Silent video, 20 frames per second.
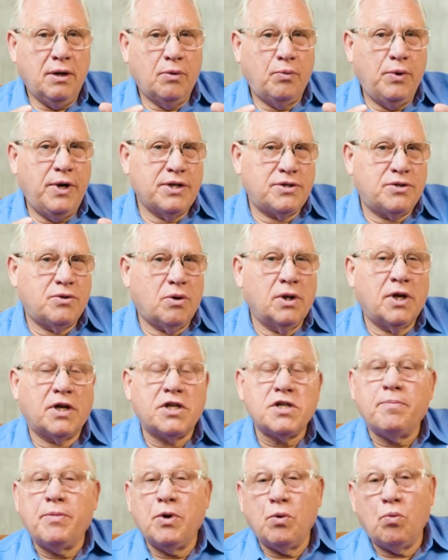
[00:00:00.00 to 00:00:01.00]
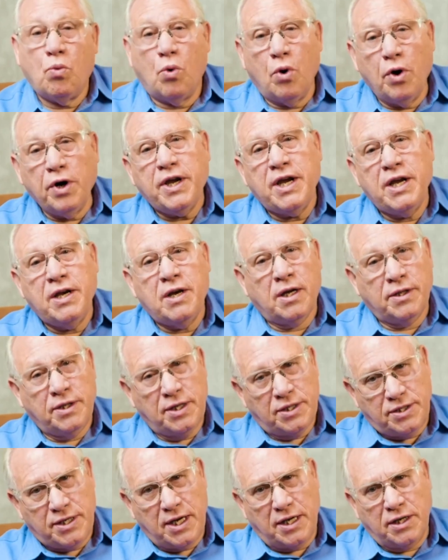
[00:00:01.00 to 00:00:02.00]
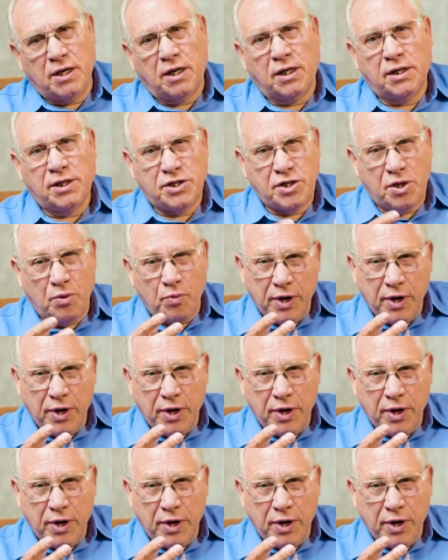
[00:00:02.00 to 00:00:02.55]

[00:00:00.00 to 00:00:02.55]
we at Solix have been working on this technology.